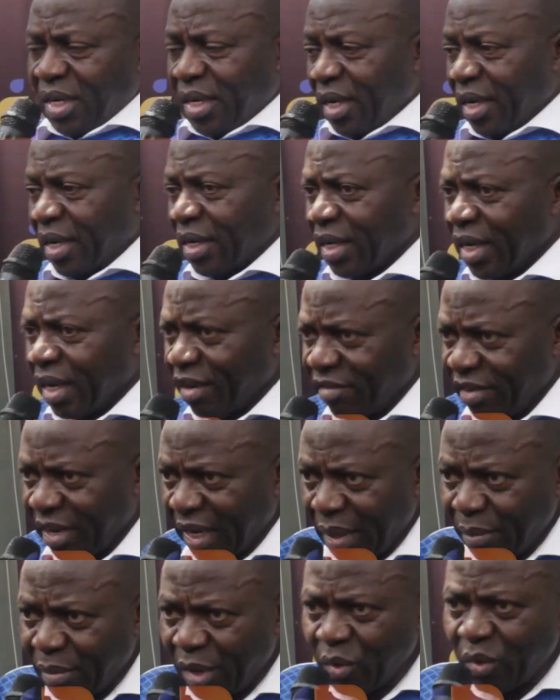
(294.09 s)
and
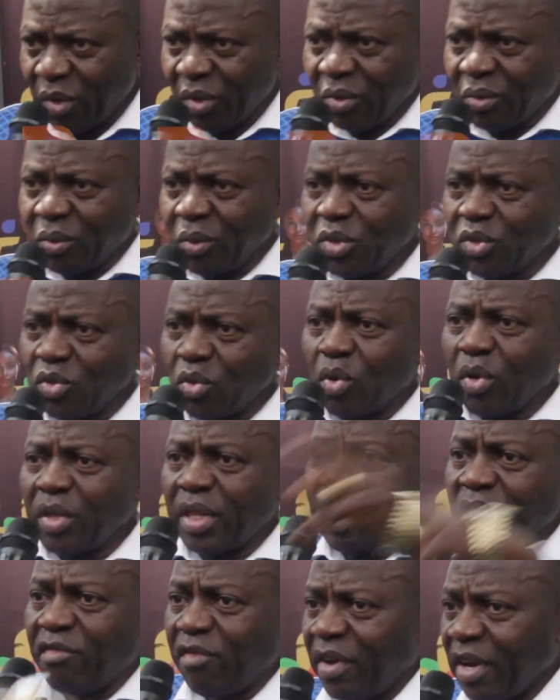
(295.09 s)
Governor Emmanuel. We used to go
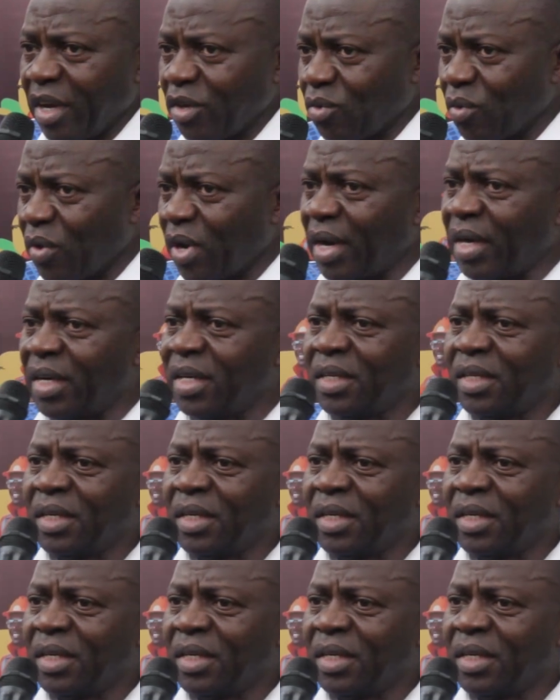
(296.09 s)
there every year to run.